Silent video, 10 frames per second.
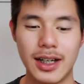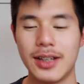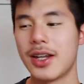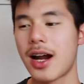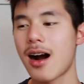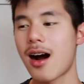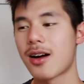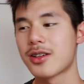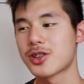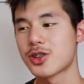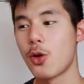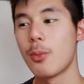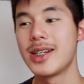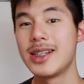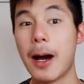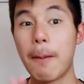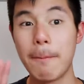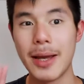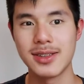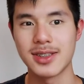There are so many
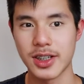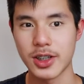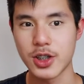amazing